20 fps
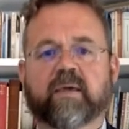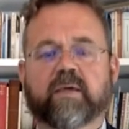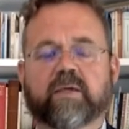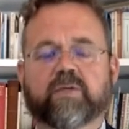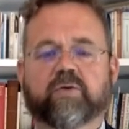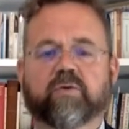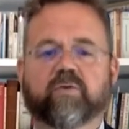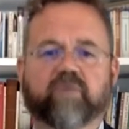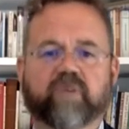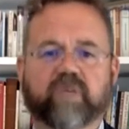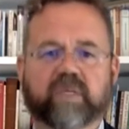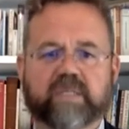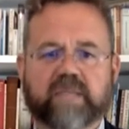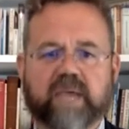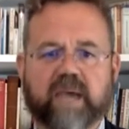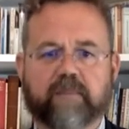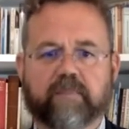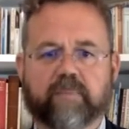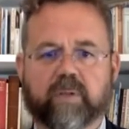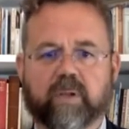So, for
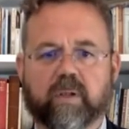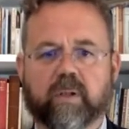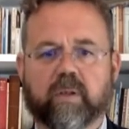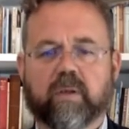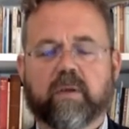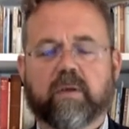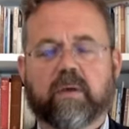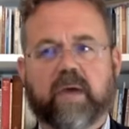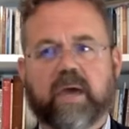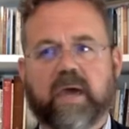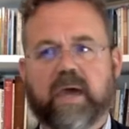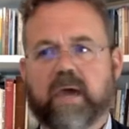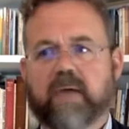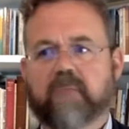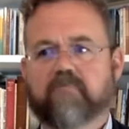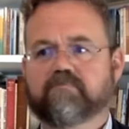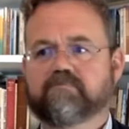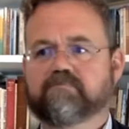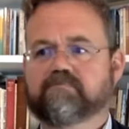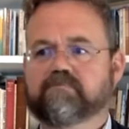example,
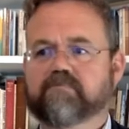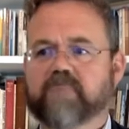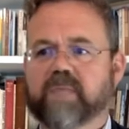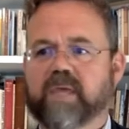um,